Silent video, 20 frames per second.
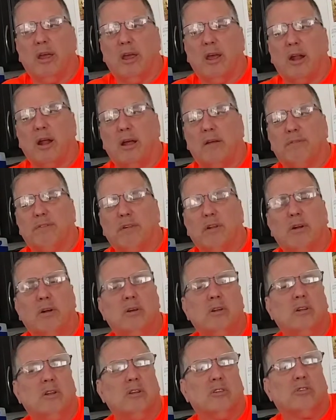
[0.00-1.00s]
and I've
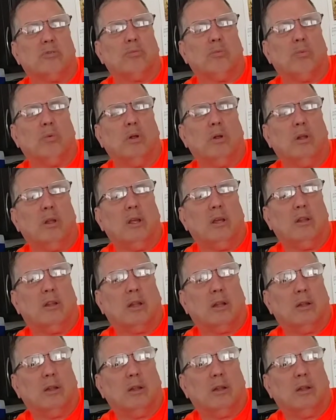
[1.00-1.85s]
learned this really